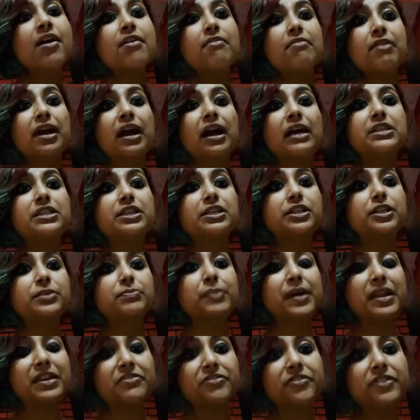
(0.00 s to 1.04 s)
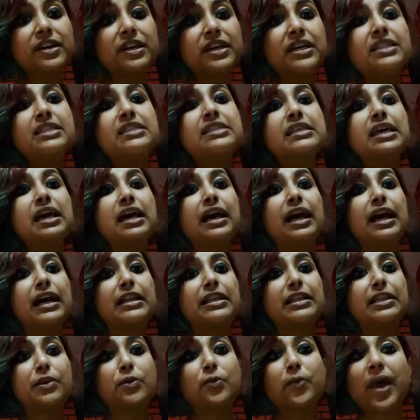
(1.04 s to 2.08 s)
regarding the benefits
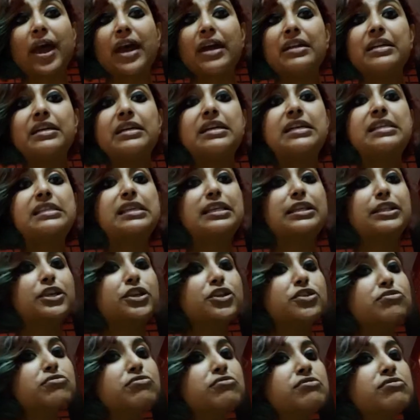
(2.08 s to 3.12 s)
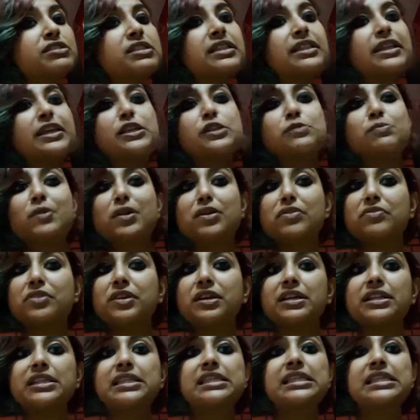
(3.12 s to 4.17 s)
and the awareness and the use and the
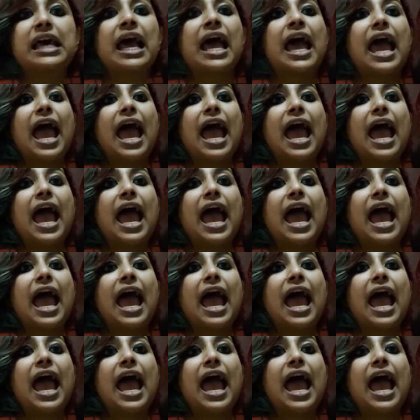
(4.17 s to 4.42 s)
experience